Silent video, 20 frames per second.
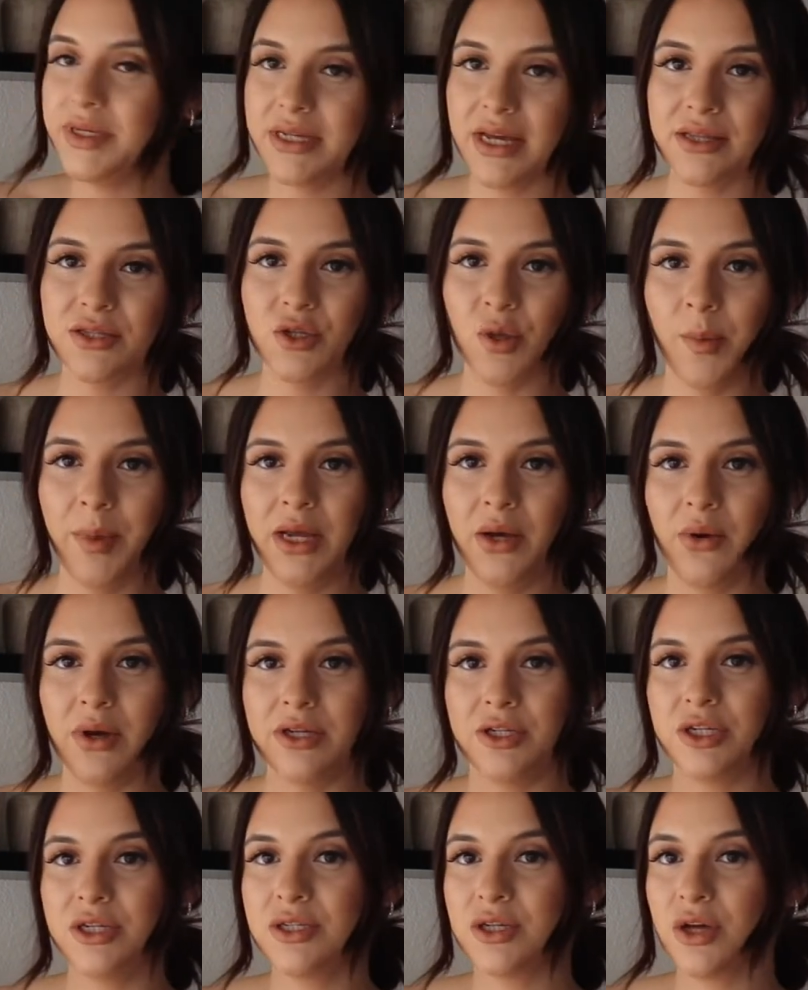get so many
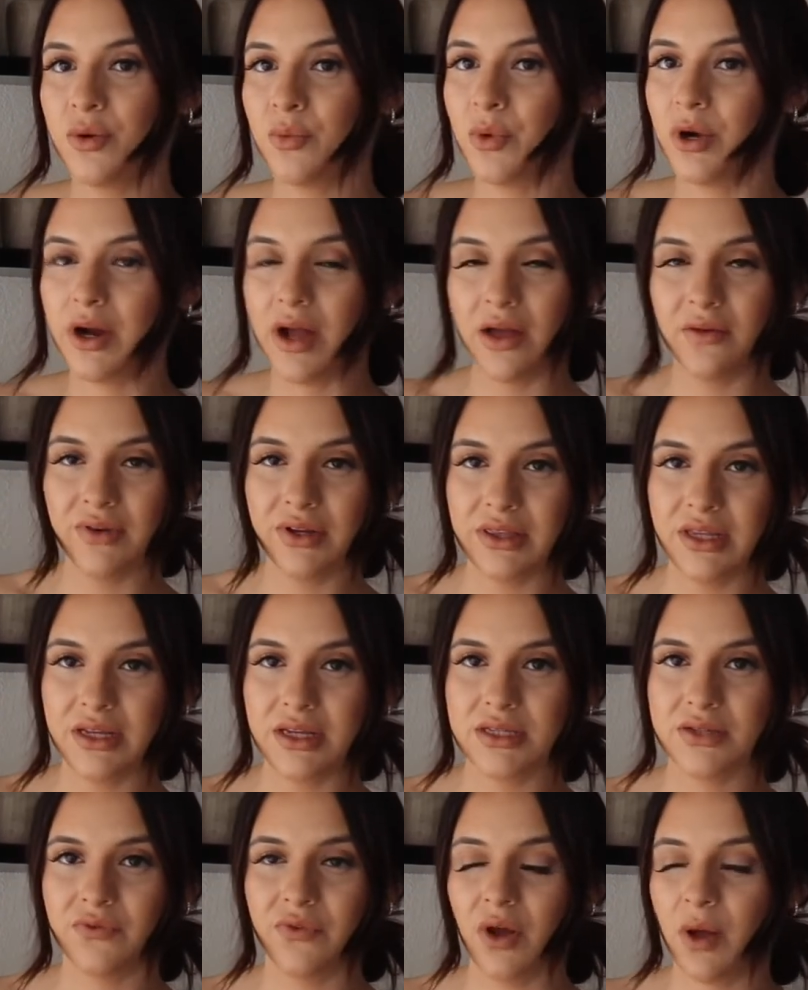questions on where everything
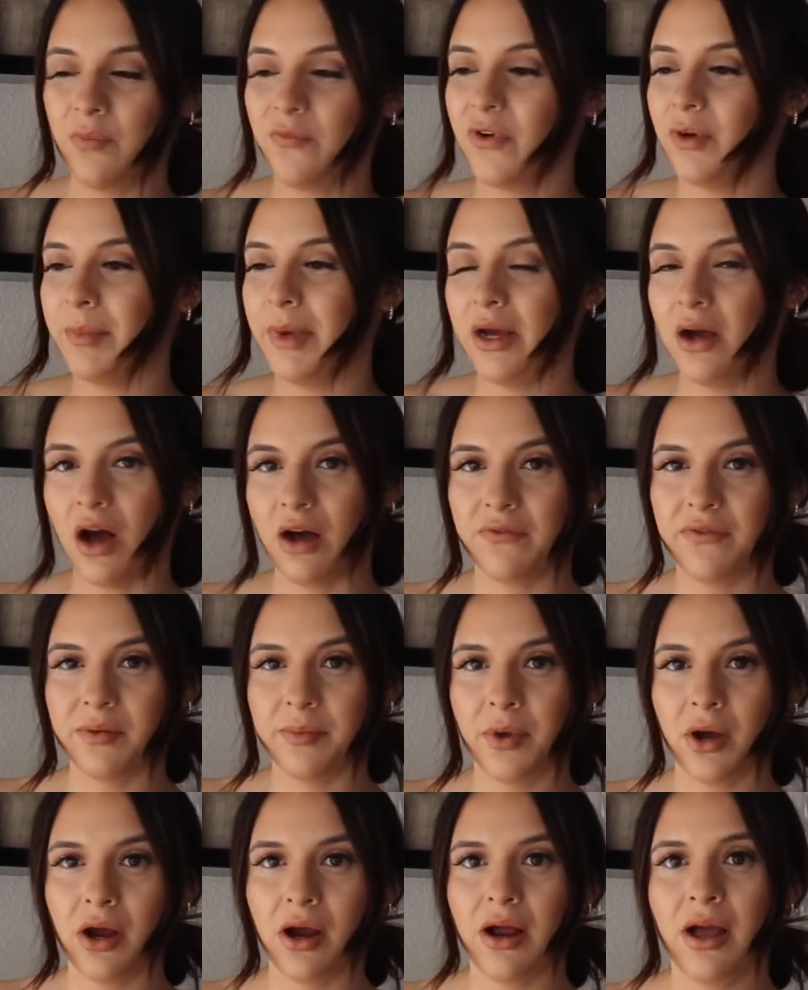is from my coffee
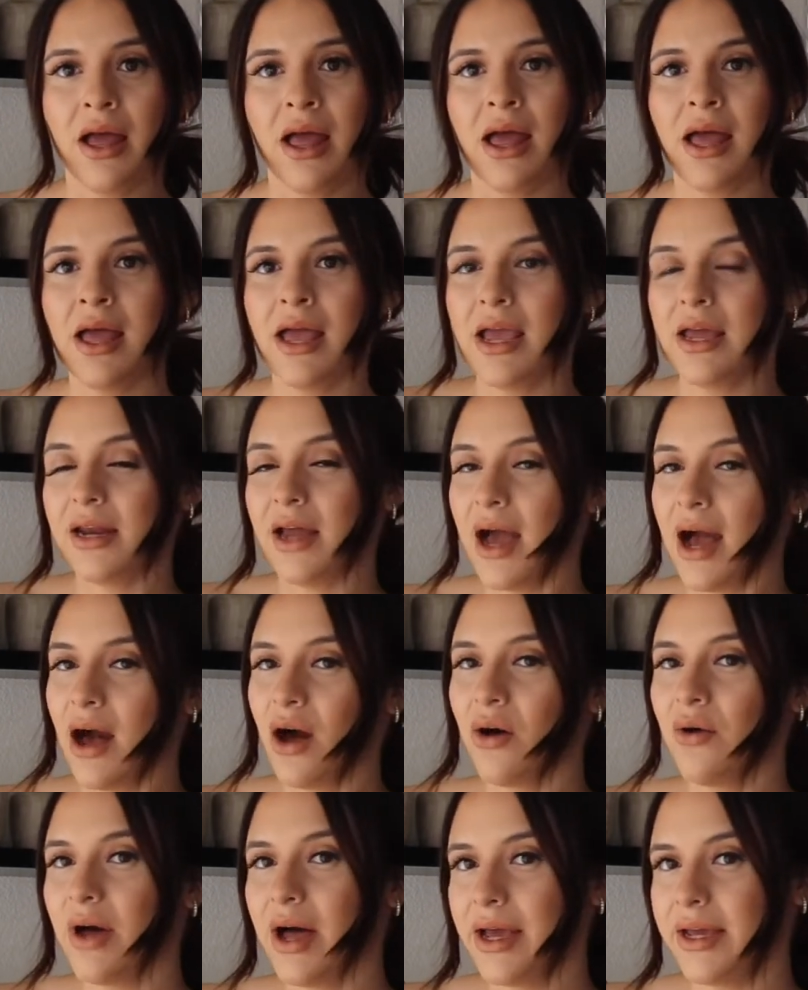bar and
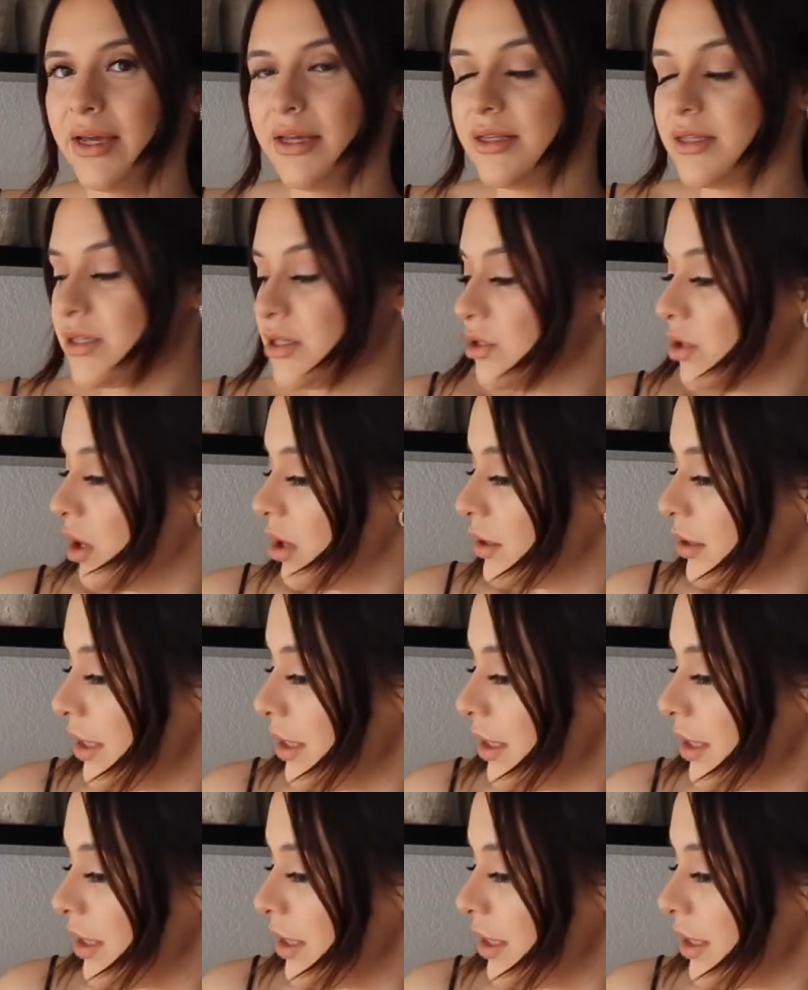how I installed